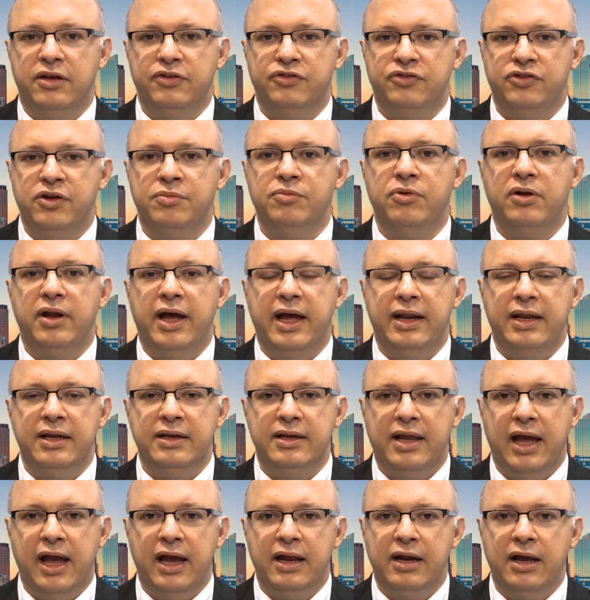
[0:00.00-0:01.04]

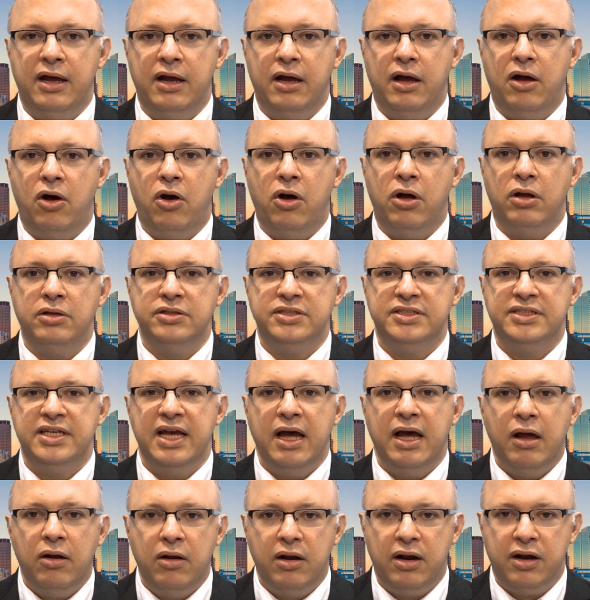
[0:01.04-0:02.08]
stimulating data on
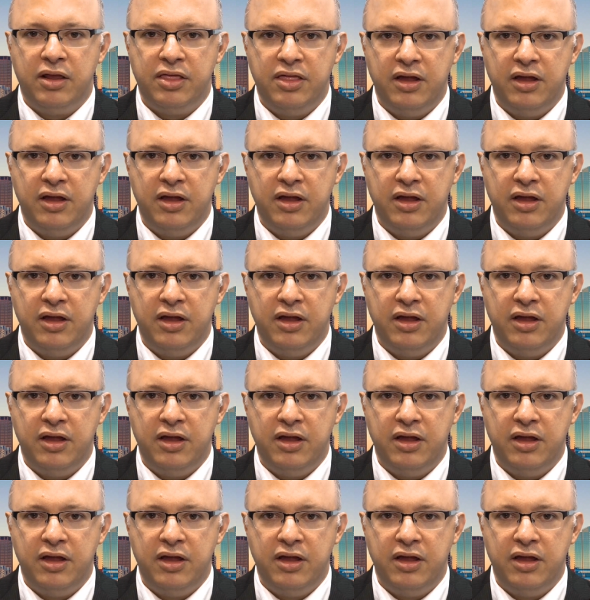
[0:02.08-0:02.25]
cellular